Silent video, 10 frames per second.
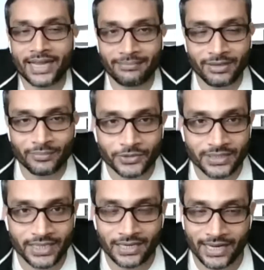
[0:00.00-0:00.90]
can be more
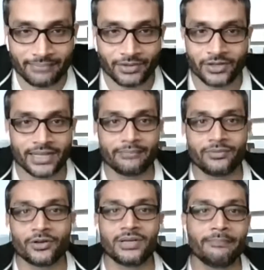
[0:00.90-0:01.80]
real time because I
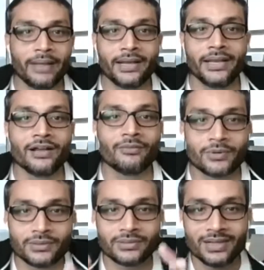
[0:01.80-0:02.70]
am not depending
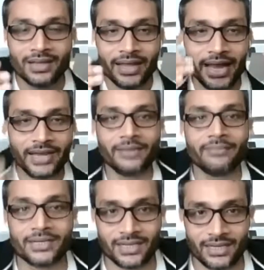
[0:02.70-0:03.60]
upon anybody.